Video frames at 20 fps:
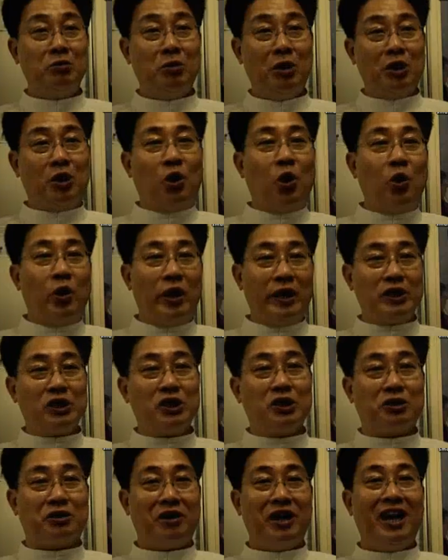will go
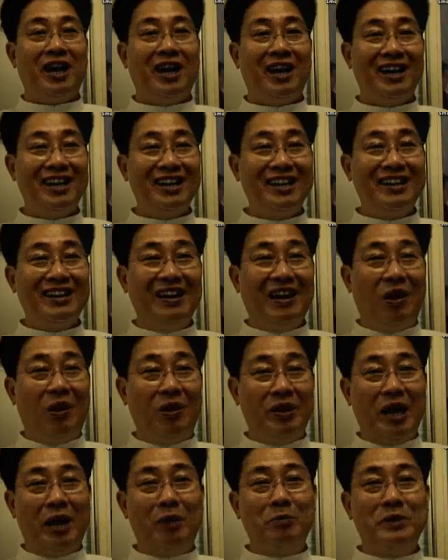astray, or
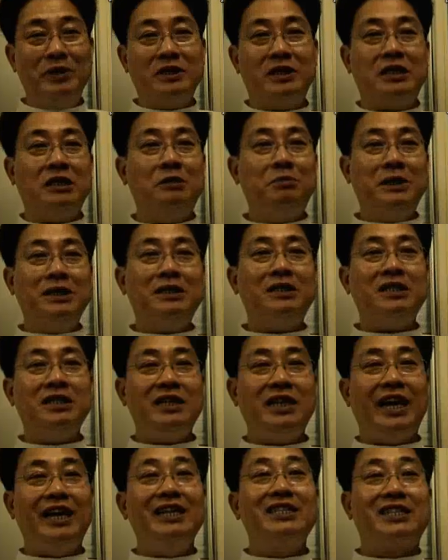there will be CBT
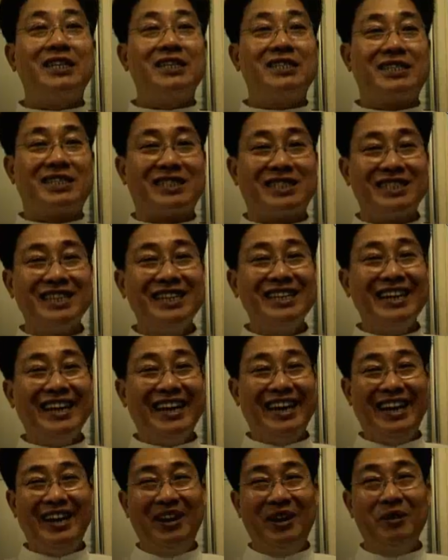cases,
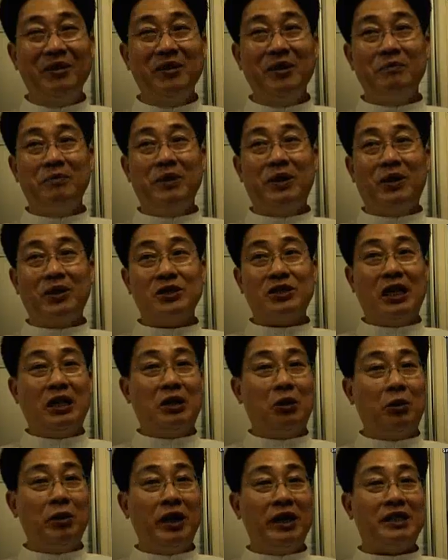because they
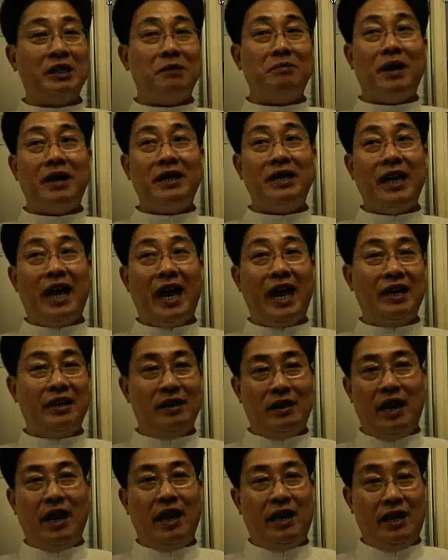donated money
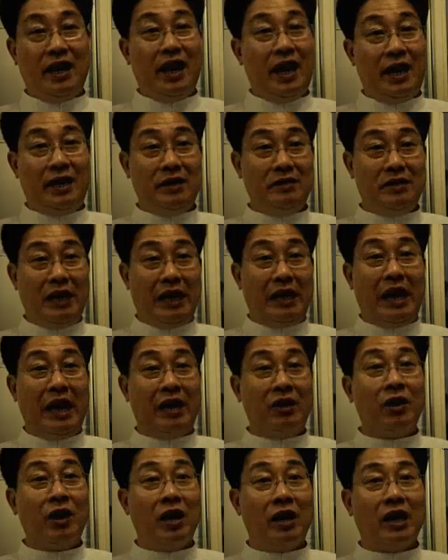and they
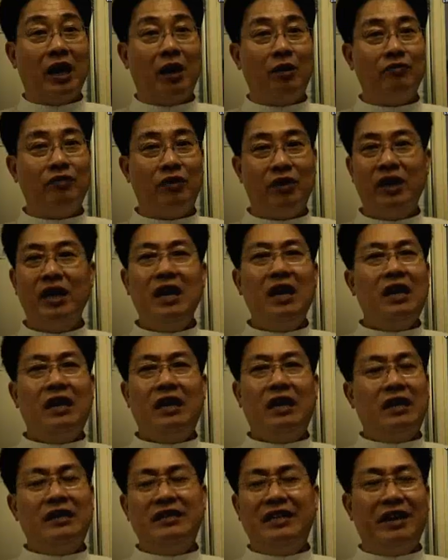cannot account for it.
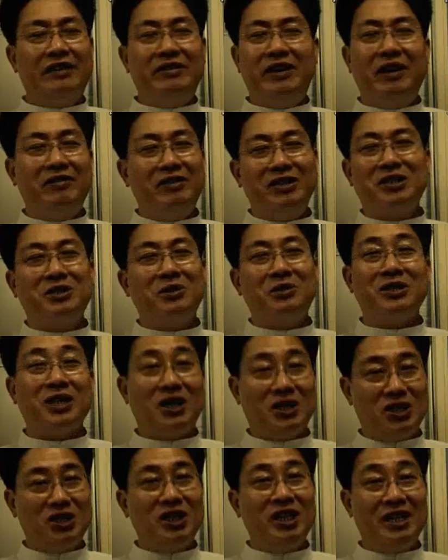There is no
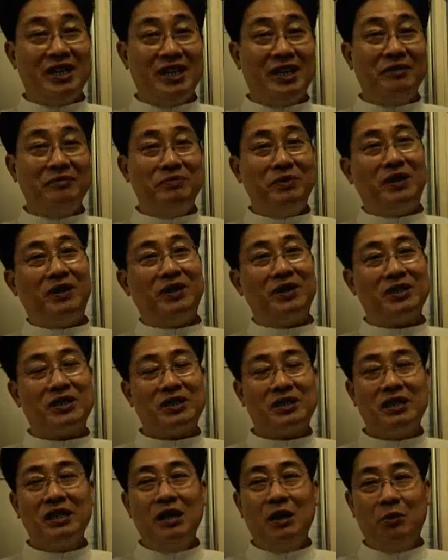such thing now,
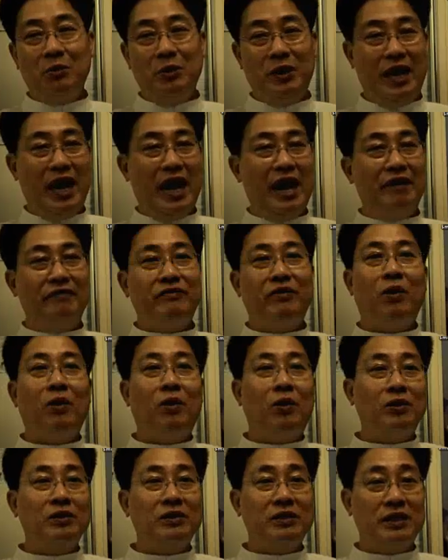because we have
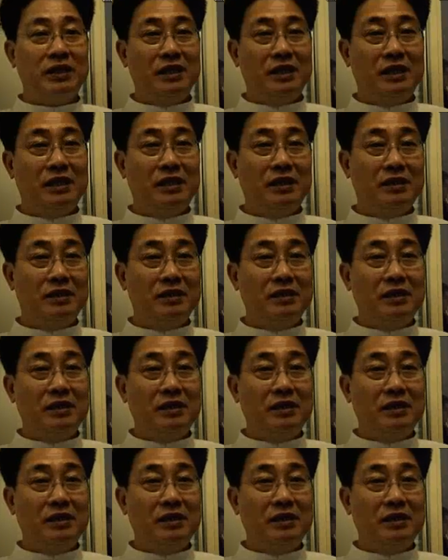all the